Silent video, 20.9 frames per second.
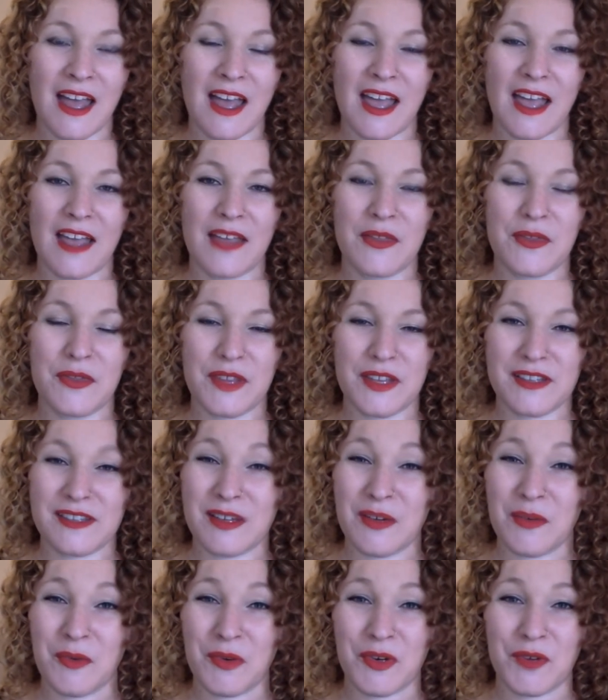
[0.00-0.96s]
and things
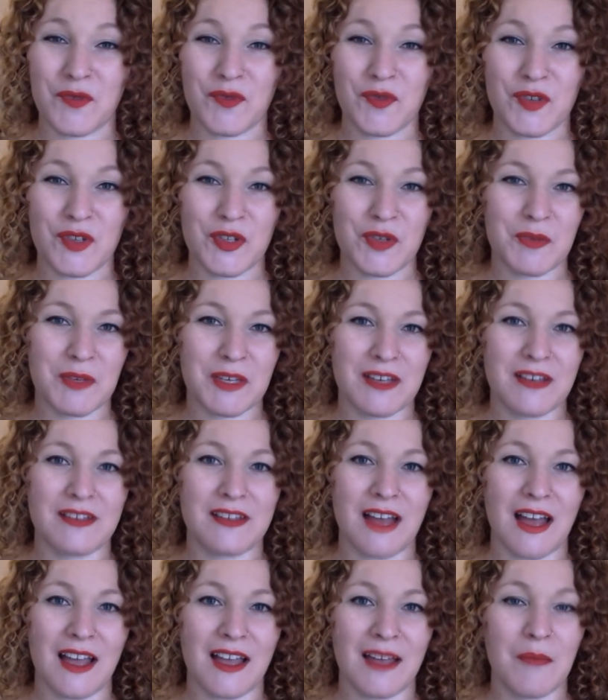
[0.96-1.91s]
that work for you, because
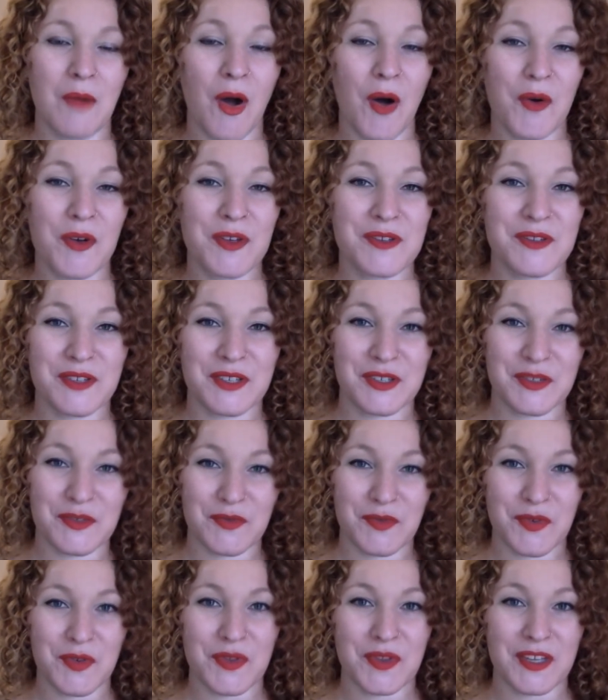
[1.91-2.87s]
I am always looking
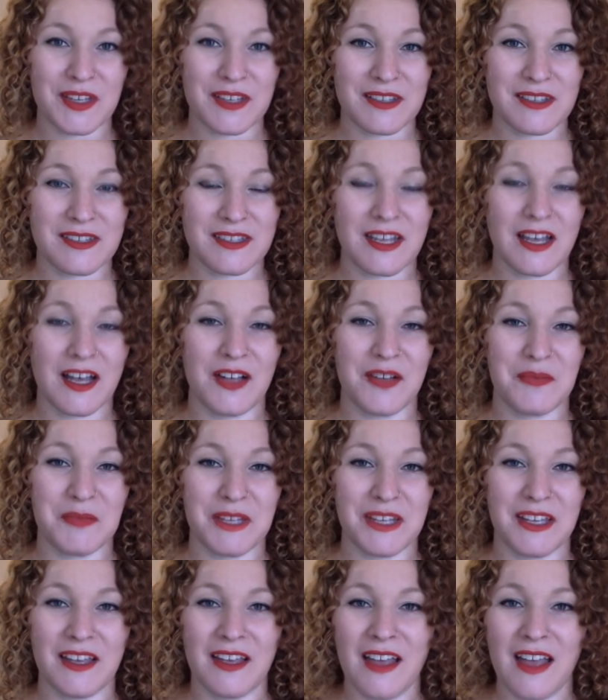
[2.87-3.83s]
for things to help
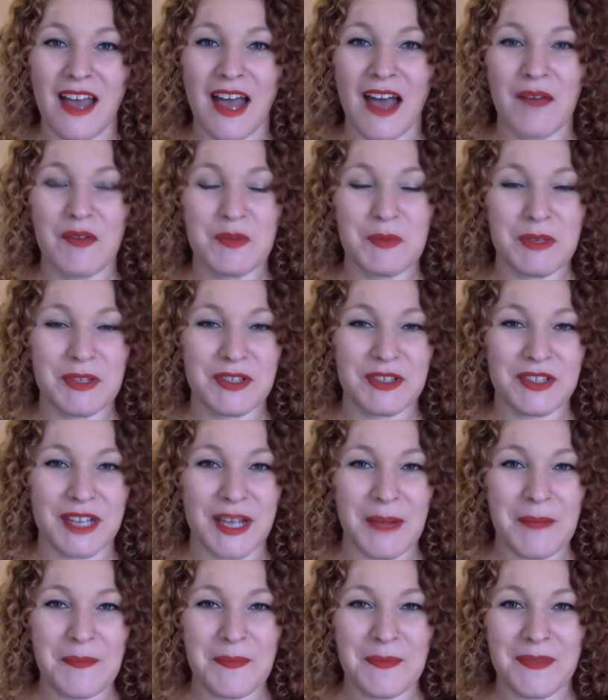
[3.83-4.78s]
me have a better
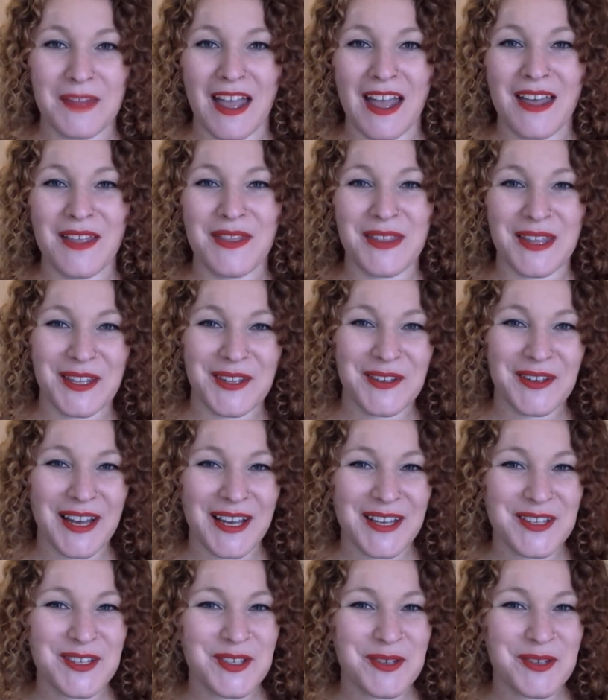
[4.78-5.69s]
day. Thank you guys